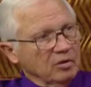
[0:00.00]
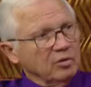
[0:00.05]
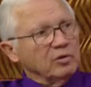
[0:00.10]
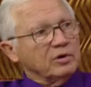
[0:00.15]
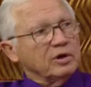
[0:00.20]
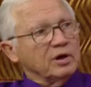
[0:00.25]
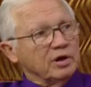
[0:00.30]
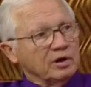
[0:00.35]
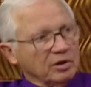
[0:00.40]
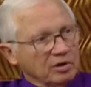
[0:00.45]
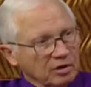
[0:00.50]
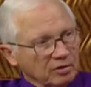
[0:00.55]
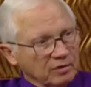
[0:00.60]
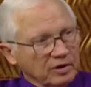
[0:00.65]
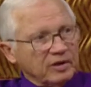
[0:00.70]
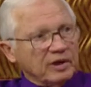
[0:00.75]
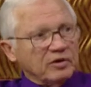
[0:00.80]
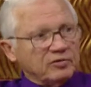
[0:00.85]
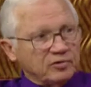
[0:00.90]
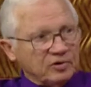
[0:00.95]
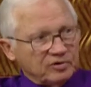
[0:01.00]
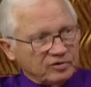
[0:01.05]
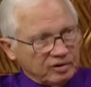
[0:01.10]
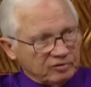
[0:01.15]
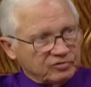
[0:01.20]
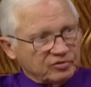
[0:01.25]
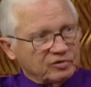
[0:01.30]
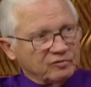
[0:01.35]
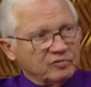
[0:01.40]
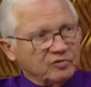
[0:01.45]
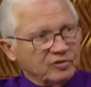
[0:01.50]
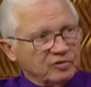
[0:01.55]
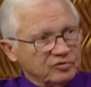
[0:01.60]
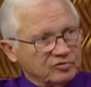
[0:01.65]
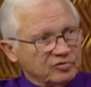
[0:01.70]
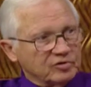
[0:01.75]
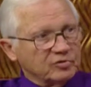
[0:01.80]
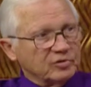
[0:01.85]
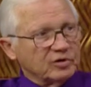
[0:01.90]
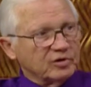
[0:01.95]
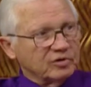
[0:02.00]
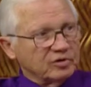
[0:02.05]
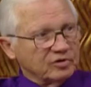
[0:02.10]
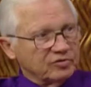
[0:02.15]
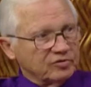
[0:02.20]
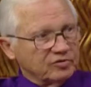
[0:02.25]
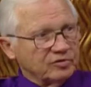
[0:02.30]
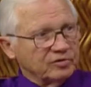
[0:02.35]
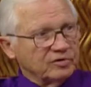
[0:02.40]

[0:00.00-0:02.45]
Okay, all right. That's the reason I was confused in regards